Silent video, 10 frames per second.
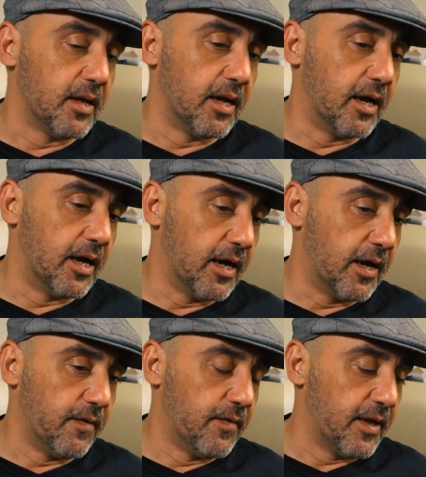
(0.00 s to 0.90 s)

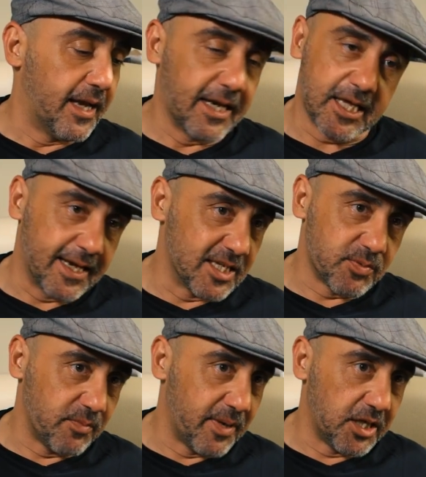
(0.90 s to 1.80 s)
uh, and again, it's
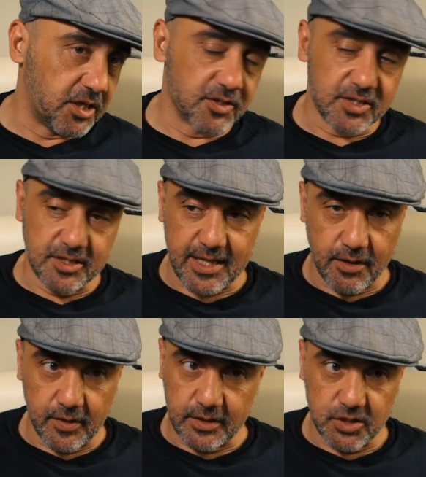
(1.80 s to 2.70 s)
been many years since I
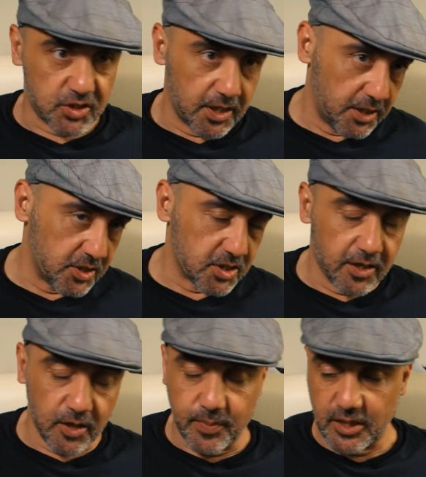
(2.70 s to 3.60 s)
read the study, it's
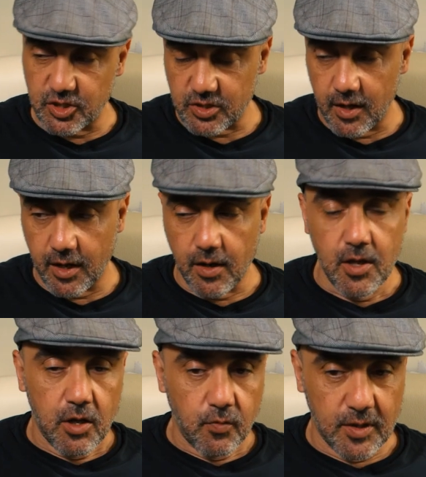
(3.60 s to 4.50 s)
100 pages long,
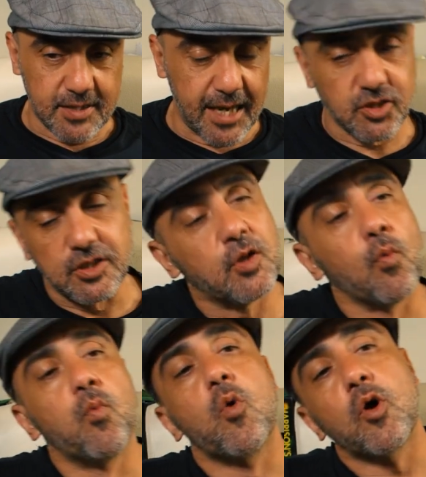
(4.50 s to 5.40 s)
was actually the
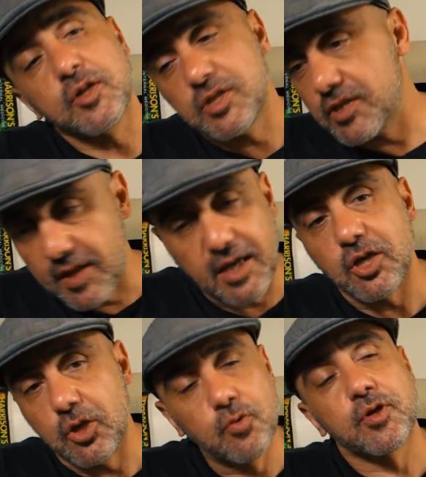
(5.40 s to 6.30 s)
worst
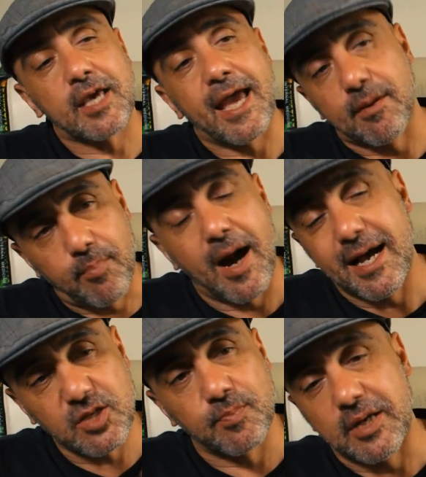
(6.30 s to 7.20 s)
thing you can
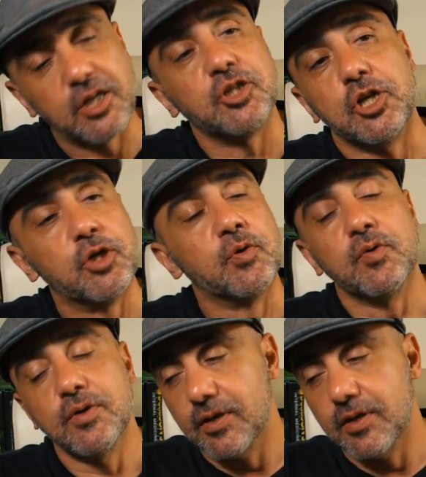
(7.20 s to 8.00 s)
possibly do